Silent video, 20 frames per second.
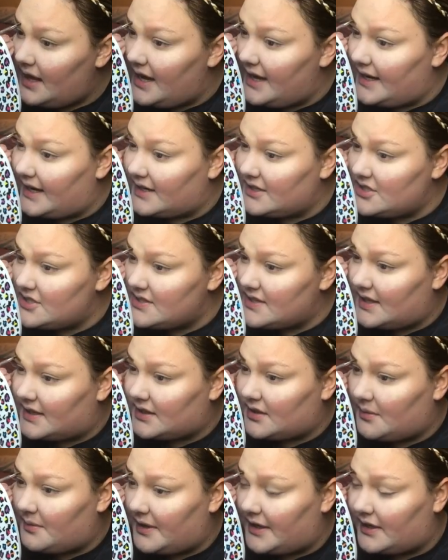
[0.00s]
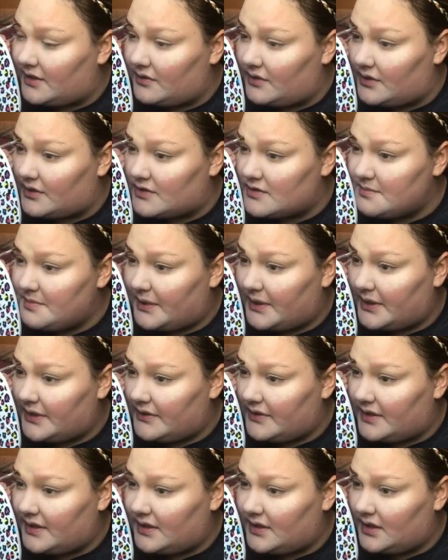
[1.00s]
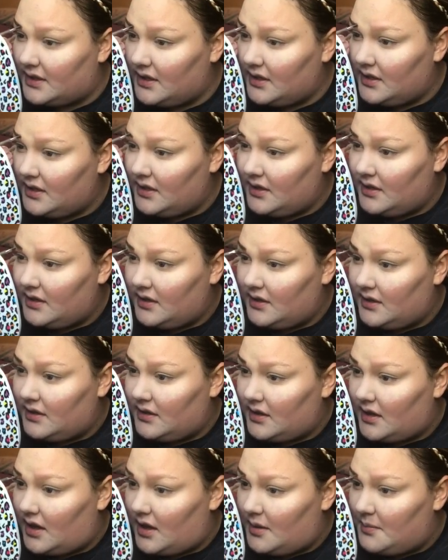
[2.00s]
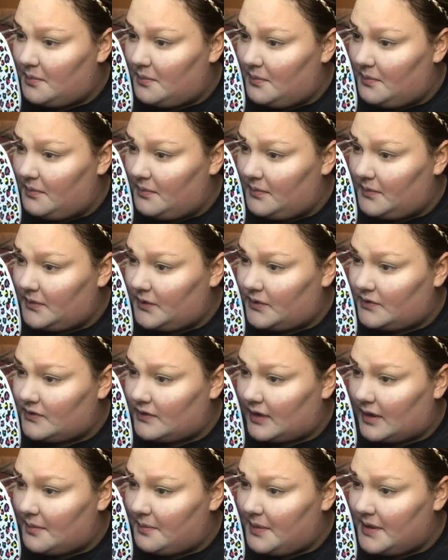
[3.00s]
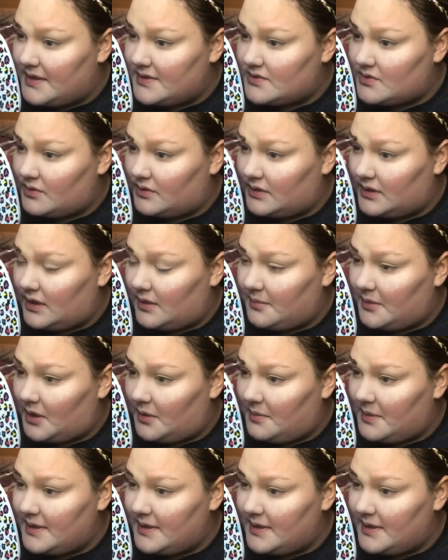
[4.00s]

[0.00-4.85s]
I just like the way it looks better than using a pencil, an eyebrow